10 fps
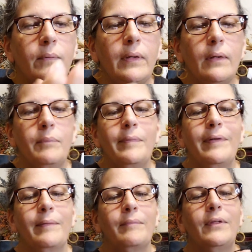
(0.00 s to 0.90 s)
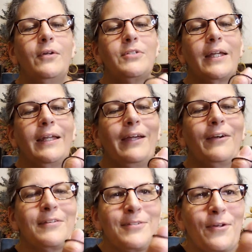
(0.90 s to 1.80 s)
well, I'm losing it
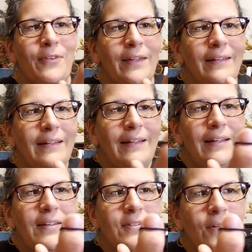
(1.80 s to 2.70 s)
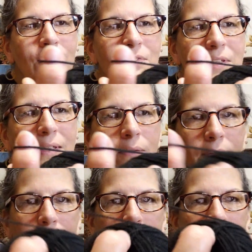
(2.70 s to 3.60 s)
here. It's so thin. So see,
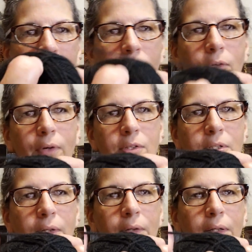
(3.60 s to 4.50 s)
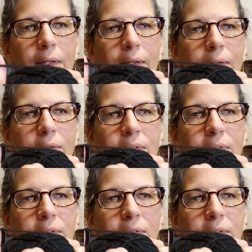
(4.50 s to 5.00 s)
oh, I'm going the wrong direction here. You